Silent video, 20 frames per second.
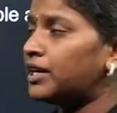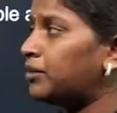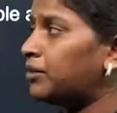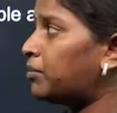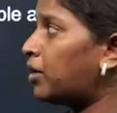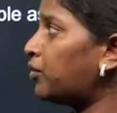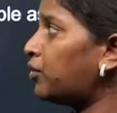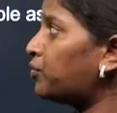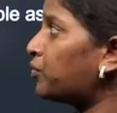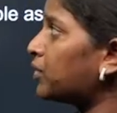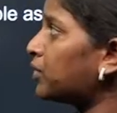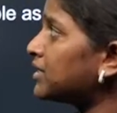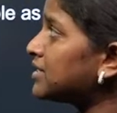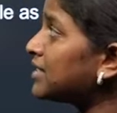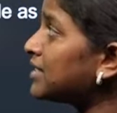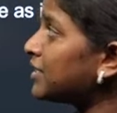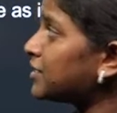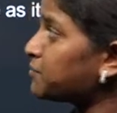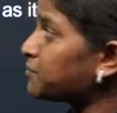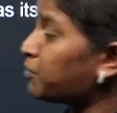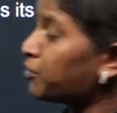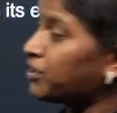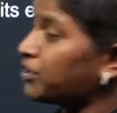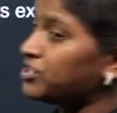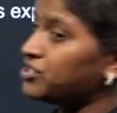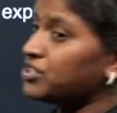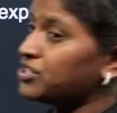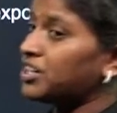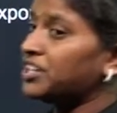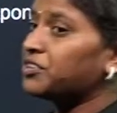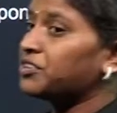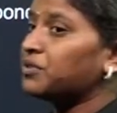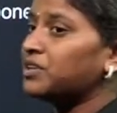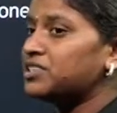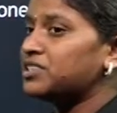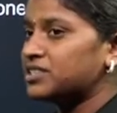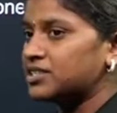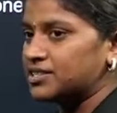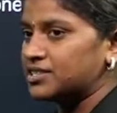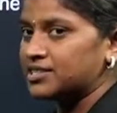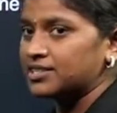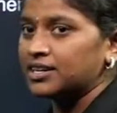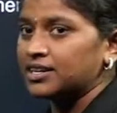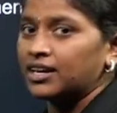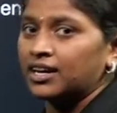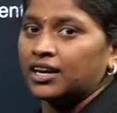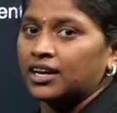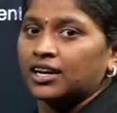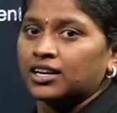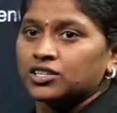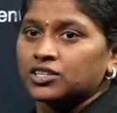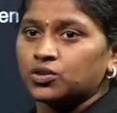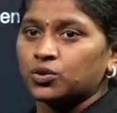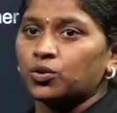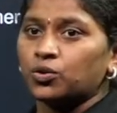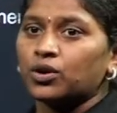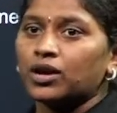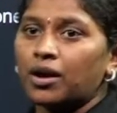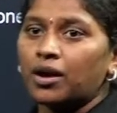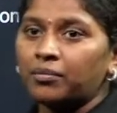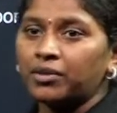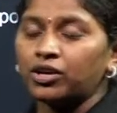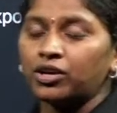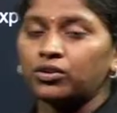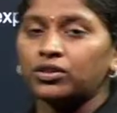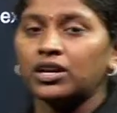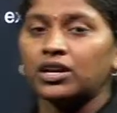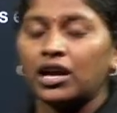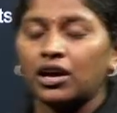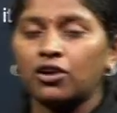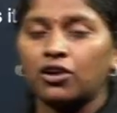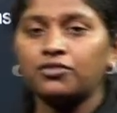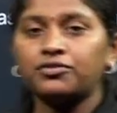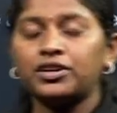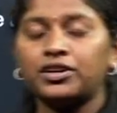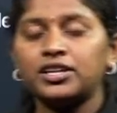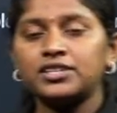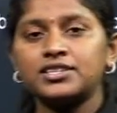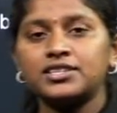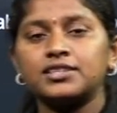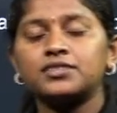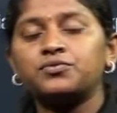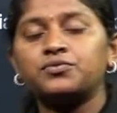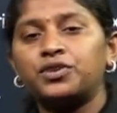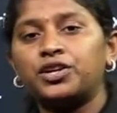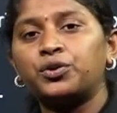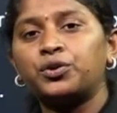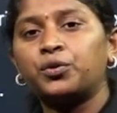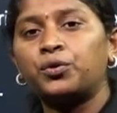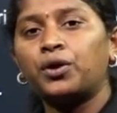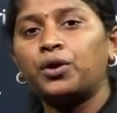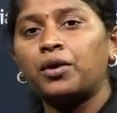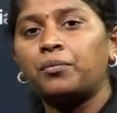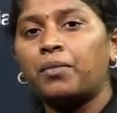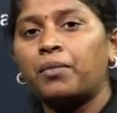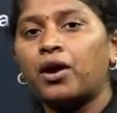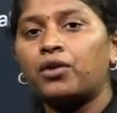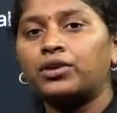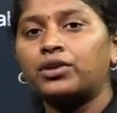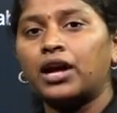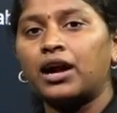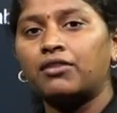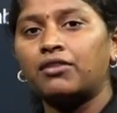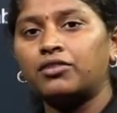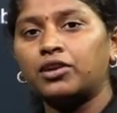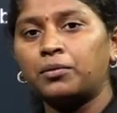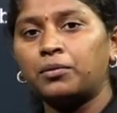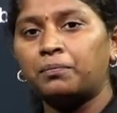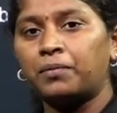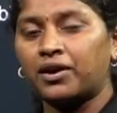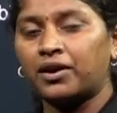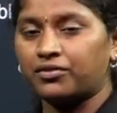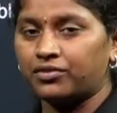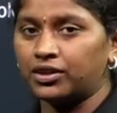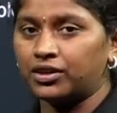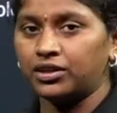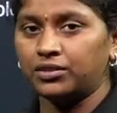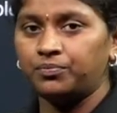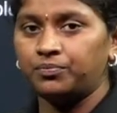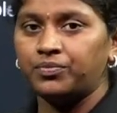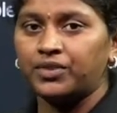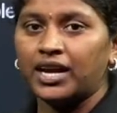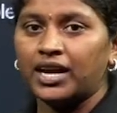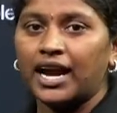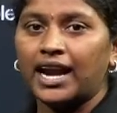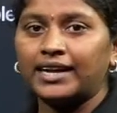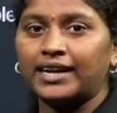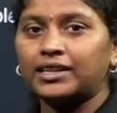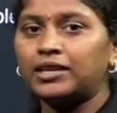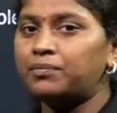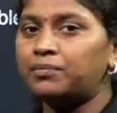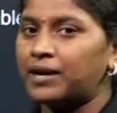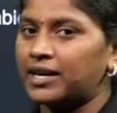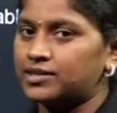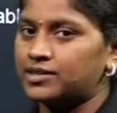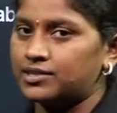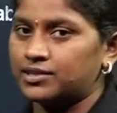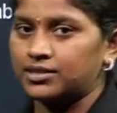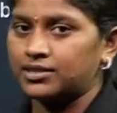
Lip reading: about what is the exponential equations. So coming to the law of indices, we know about our power and the base,